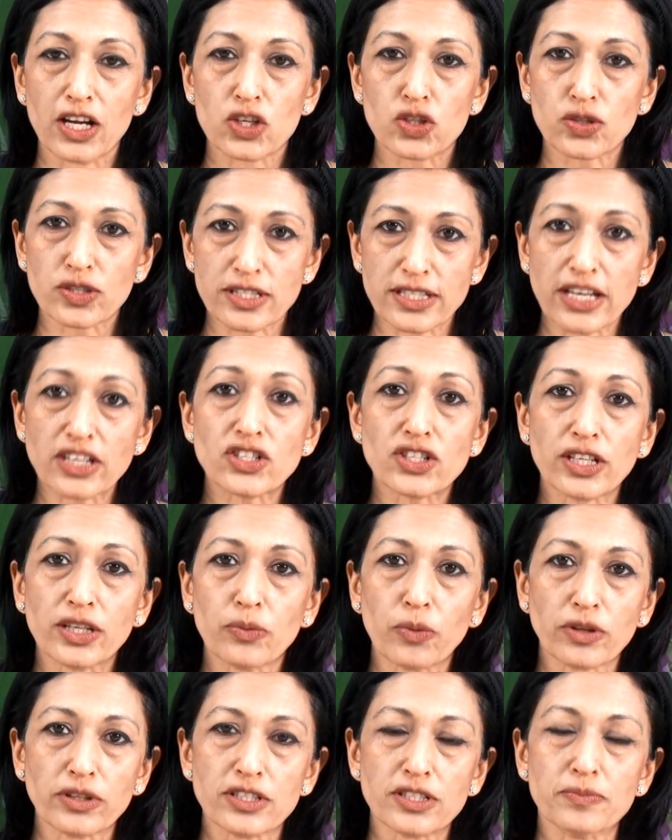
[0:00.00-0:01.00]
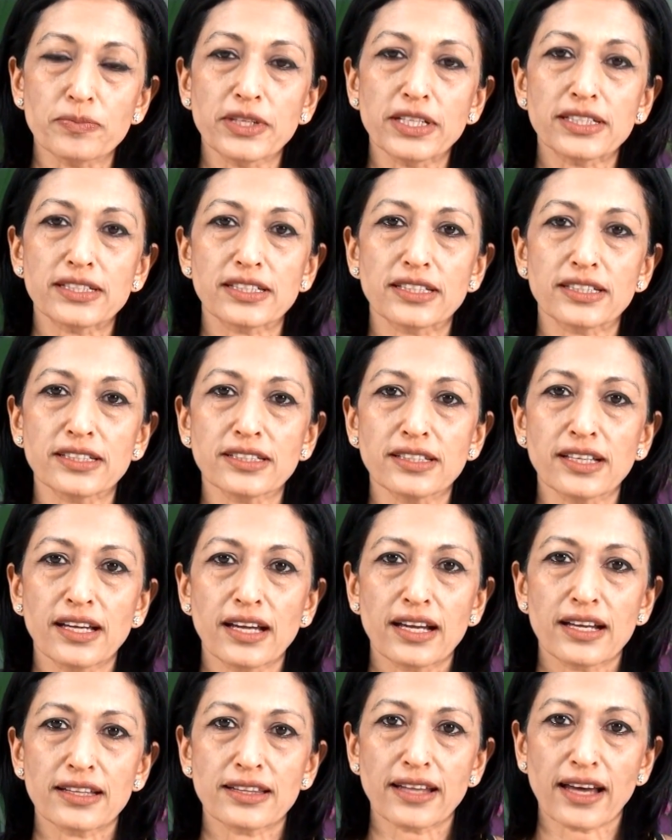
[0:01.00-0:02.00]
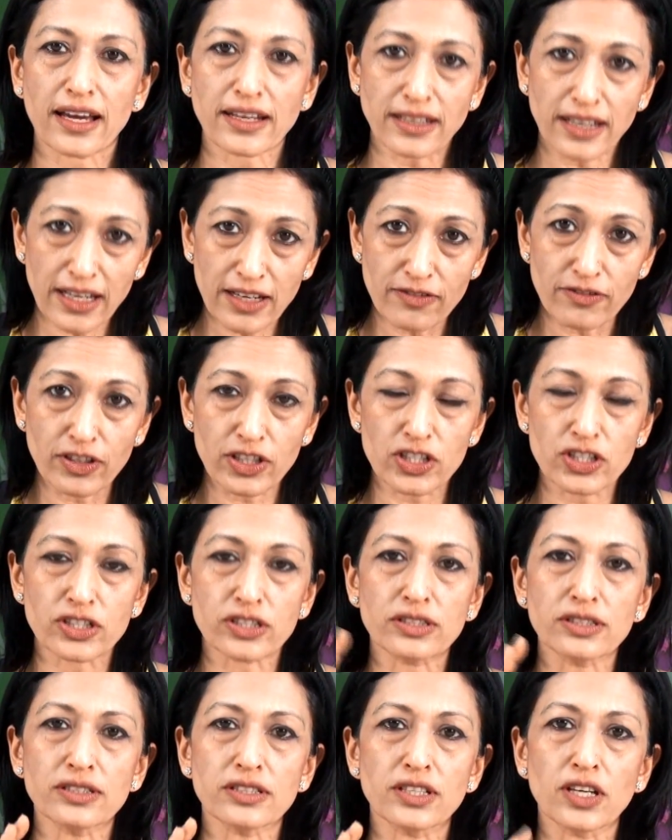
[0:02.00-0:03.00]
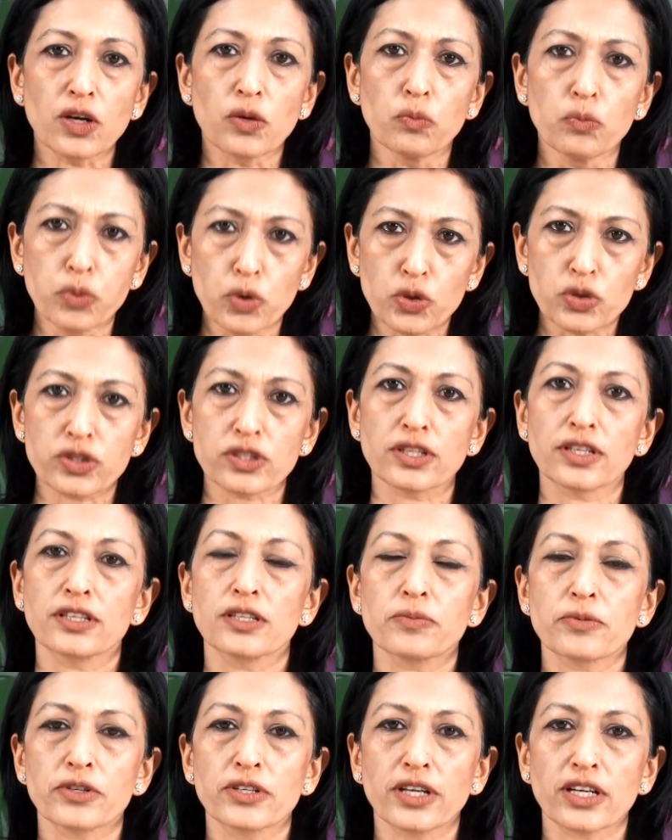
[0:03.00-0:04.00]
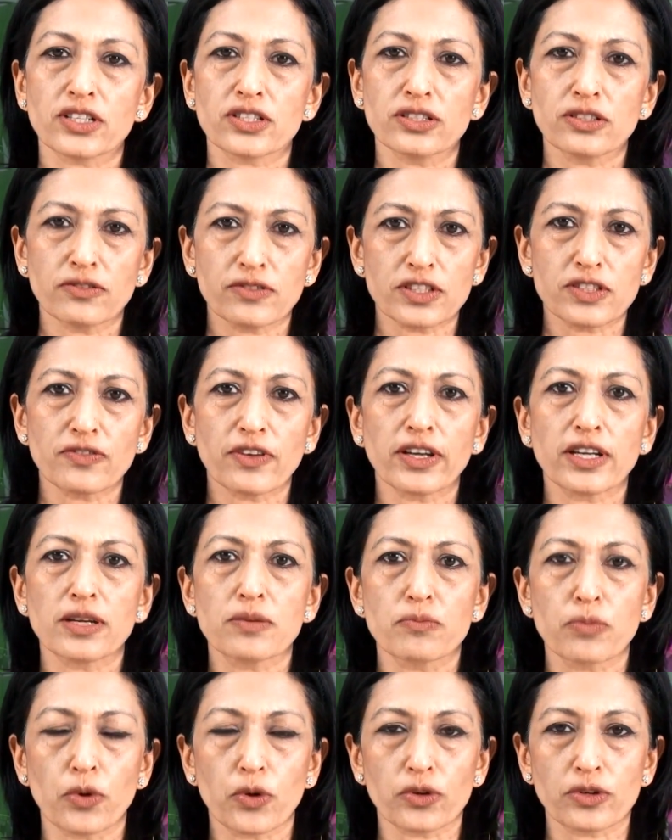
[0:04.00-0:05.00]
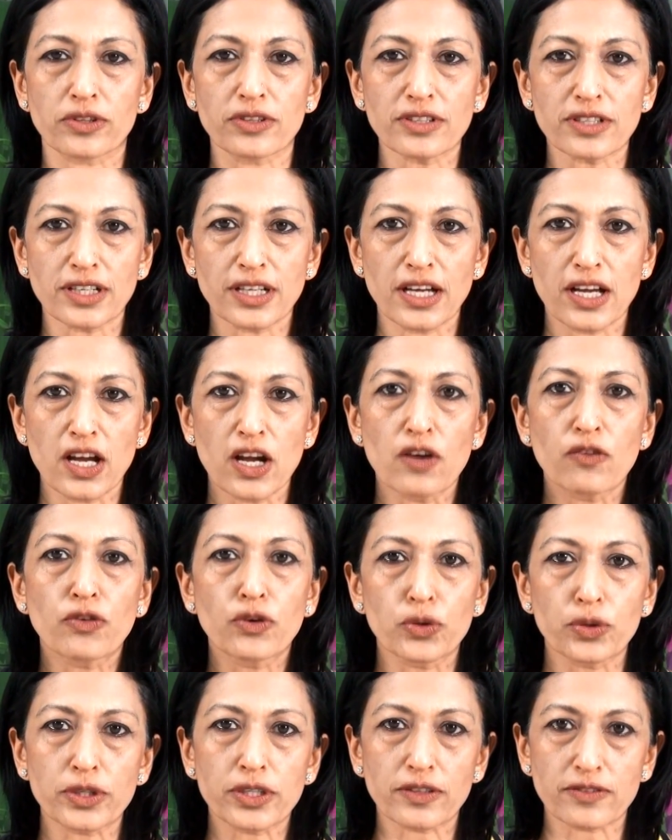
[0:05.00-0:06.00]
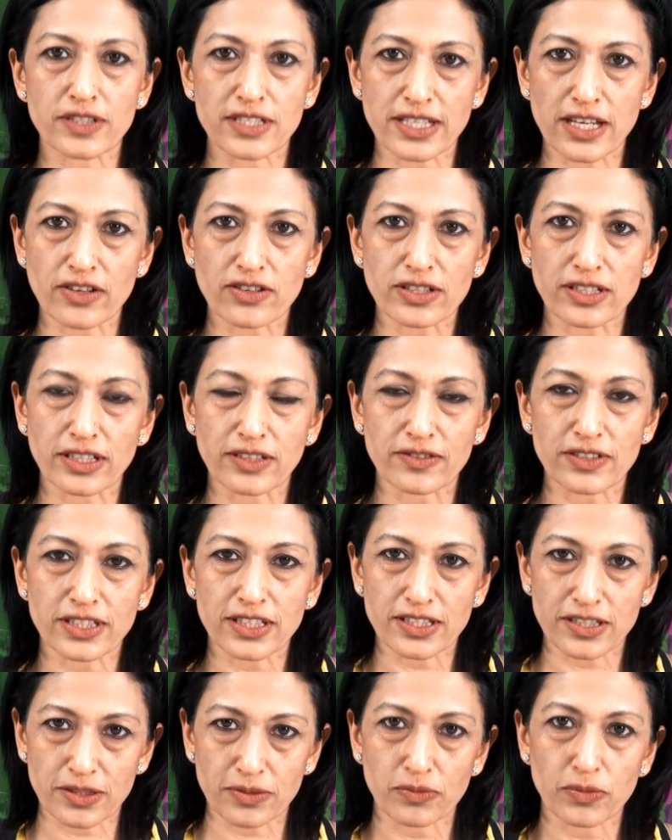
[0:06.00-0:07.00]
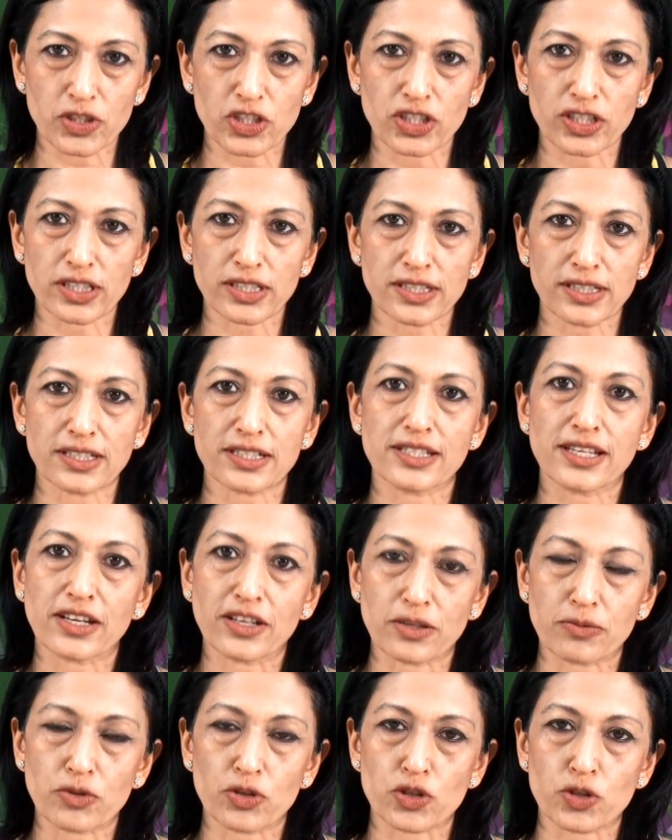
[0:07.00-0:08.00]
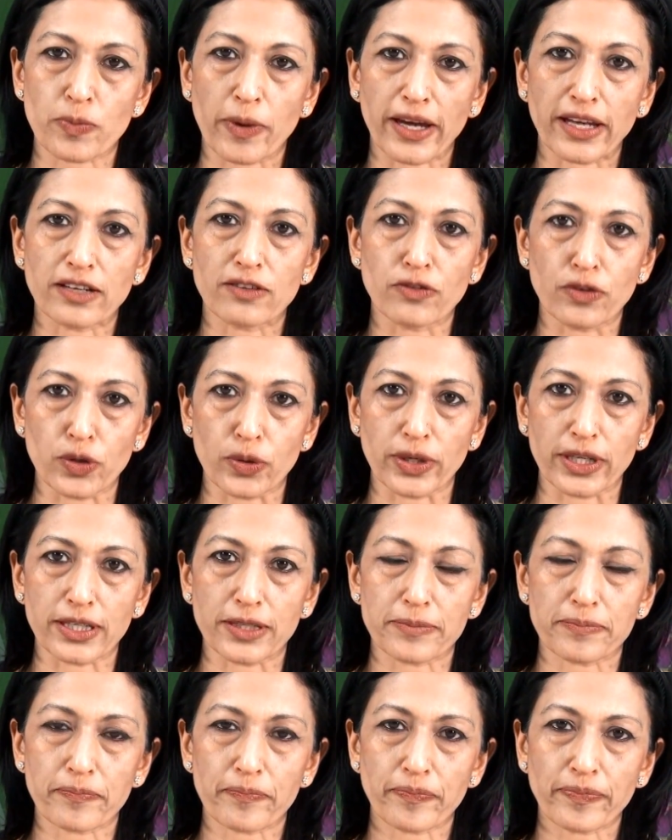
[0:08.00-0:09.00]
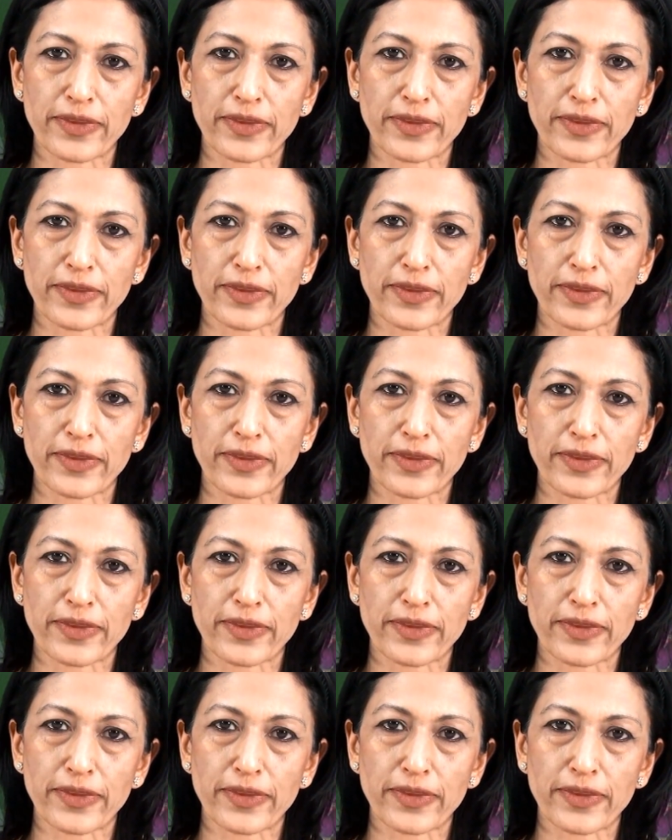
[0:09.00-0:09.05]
So essentially what this means is that inversions boost the production of this very important fluid of the central nervous system, which is the cerebrospinal fluid.